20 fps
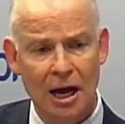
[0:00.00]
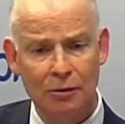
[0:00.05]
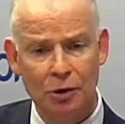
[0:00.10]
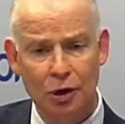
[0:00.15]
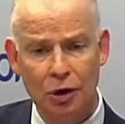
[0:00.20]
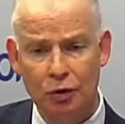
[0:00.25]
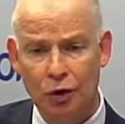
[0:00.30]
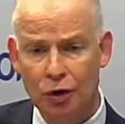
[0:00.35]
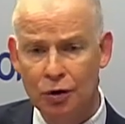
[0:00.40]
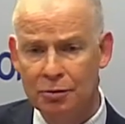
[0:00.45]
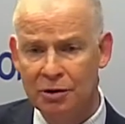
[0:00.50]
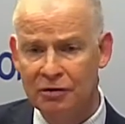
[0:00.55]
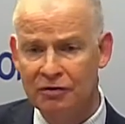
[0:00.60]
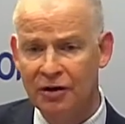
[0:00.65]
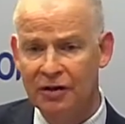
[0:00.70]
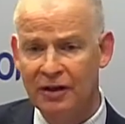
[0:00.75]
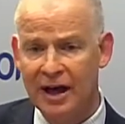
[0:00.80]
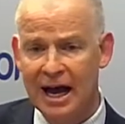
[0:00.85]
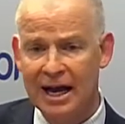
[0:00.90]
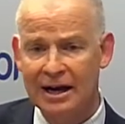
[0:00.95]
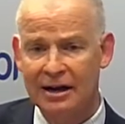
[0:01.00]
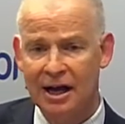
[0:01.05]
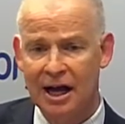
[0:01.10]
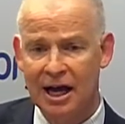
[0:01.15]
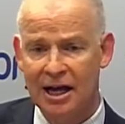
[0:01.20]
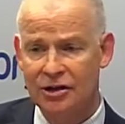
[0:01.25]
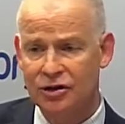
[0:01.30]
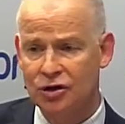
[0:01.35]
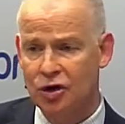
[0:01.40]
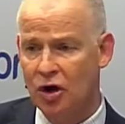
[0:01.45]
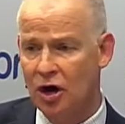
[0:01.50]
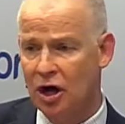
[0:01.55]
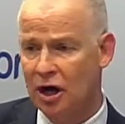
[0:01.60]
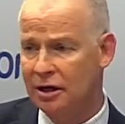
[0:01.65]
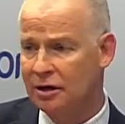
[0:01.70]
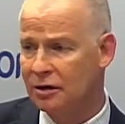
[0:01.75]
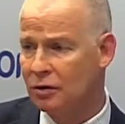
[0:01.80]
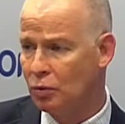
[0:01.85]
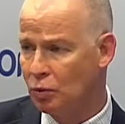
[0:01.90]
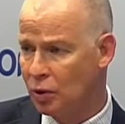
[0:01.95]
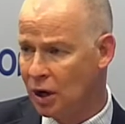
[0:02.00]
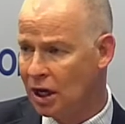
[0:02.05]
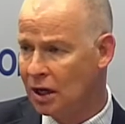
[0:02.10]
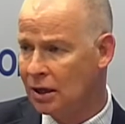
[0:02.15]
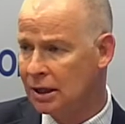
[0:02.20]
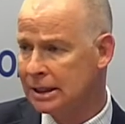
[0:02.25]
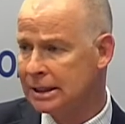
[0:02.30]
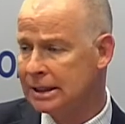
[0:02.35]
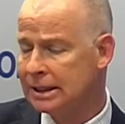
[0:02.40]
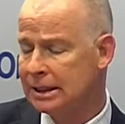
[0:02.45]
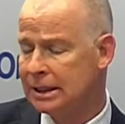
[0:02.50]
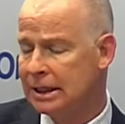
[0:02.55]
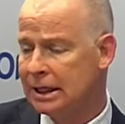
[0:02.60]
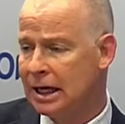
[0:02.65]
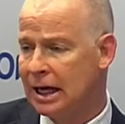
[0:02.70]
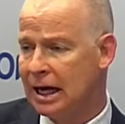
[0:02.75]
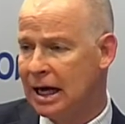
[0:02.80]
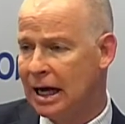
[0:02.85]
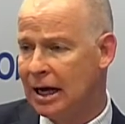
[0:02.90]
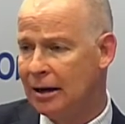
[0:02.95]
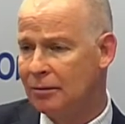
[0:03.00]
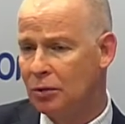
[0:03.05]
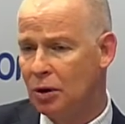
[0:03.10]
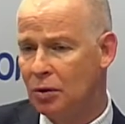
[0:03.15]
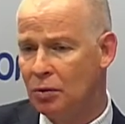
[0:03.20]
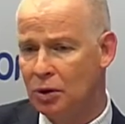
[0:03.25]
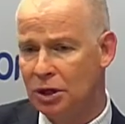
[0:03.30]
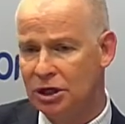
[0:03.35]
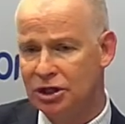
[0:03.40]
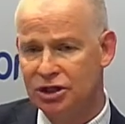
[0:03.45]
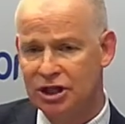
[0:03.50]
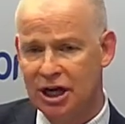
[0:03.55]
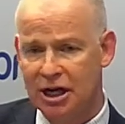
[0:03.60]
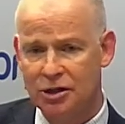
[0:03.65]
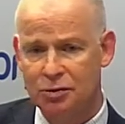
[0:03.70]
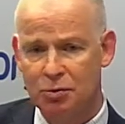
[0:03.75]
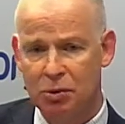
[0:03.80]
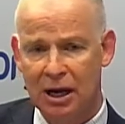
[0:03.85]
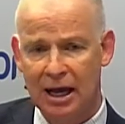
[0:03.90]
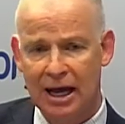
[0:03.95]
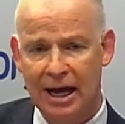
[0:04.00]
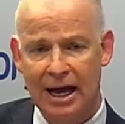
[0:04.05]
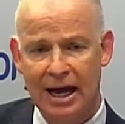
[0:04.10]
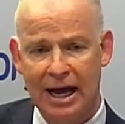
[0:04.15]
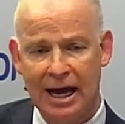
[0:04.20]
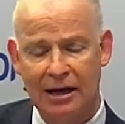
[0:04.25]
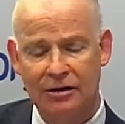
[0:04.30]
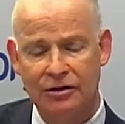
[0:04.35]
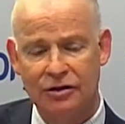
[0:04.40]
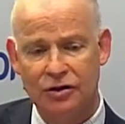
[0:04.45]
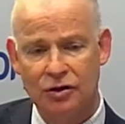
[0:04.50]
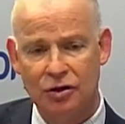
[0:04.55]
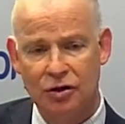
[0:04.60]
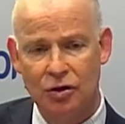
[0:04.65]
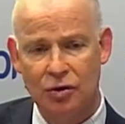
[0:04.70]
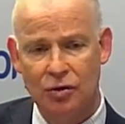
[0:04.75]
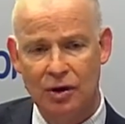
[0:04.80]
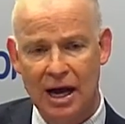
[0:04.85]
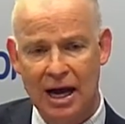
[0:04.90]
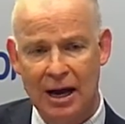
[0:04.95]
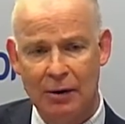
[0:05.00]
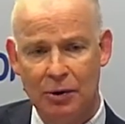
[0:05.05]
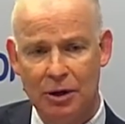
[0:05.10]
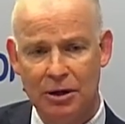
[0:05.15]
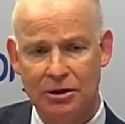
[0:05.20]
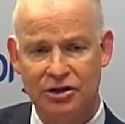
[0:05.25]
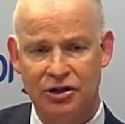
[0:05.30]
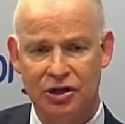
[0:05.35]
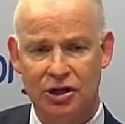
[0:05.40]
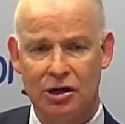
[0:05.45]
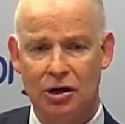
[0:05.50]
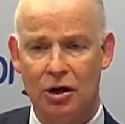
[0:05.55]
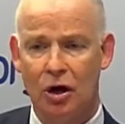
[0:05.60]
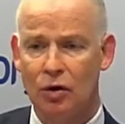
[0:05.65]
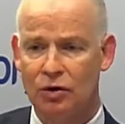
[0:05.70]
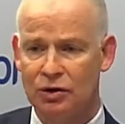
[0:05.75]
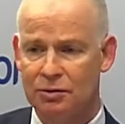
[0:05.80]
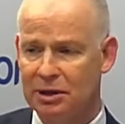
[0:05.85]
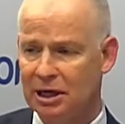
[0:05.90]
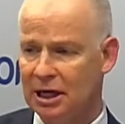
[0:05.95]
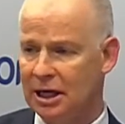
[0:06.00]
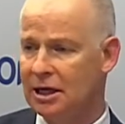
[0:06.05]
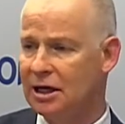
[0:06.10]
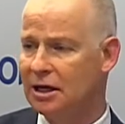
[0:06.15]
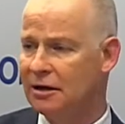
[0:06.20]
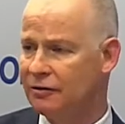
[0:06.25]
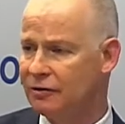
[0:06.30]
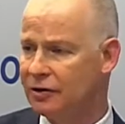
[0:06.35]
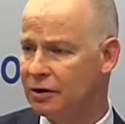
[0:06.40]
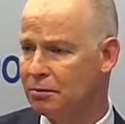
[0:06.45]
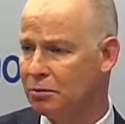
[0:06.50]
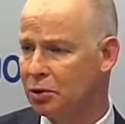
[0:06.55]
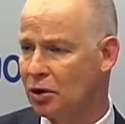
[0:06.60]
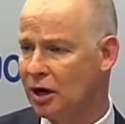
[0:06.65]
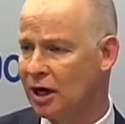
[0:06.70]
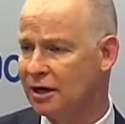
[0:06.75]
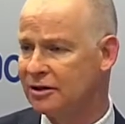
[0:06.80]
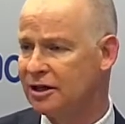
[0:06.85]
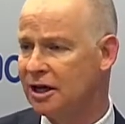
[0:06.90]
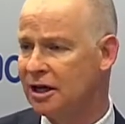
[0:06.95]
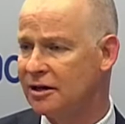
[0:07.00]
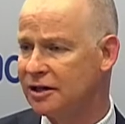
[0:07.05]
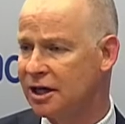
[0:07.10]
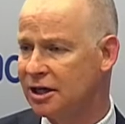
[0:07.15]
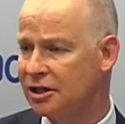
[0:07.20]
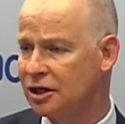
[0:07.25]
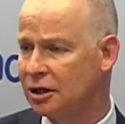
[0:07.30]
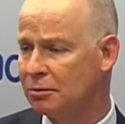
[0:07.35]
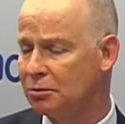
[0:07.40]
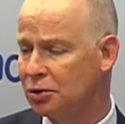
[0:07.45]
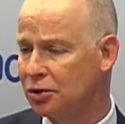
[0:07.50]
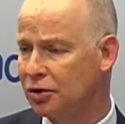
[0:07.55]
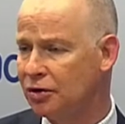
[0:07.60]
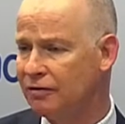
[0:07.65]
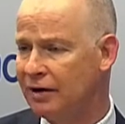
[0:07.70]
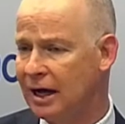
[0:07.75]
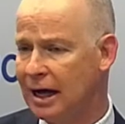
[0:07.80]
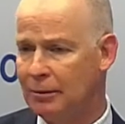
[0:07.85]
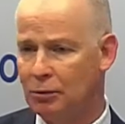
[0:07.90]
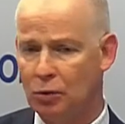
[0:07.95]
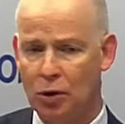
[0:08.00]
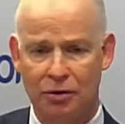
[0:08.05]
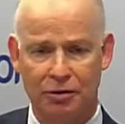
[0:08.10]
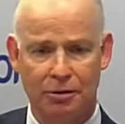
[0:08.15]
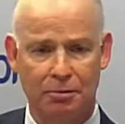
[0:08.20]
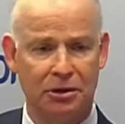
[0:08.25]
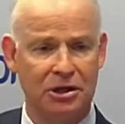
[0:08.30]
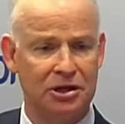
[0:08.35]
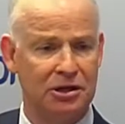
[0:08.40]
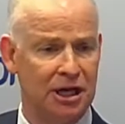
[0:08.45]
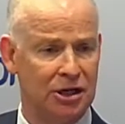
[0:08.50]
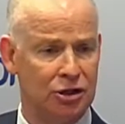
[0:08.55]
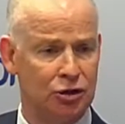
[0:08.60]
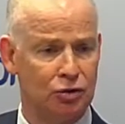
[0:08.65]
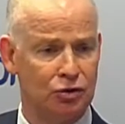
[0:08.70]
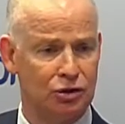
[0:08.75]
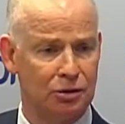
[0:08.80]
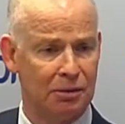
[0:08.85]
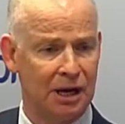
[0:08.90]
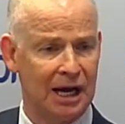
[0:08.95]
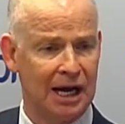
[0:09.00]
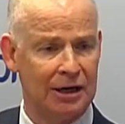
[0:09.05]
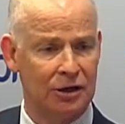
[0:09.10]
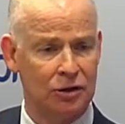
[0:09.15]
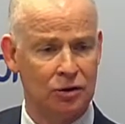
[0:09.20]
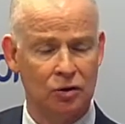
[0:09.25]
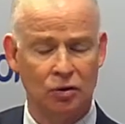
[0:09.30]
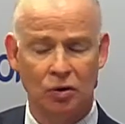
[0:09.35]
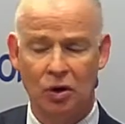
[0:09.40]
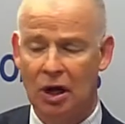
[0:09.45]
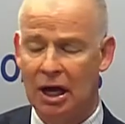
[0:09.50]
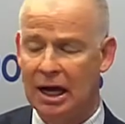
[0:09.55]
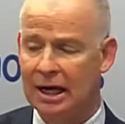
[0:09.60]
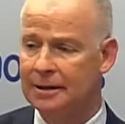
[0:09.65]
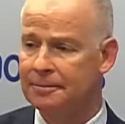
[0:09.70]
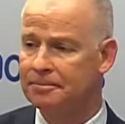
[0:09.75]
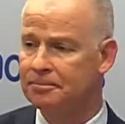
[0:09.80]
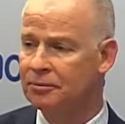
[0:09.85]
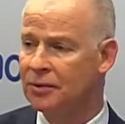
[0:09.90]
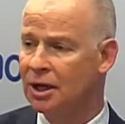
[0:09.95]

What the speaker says: Recruitment for that has gone well, which does play out to how we see ultimately if the product does actually prove up what the potential demand could look like.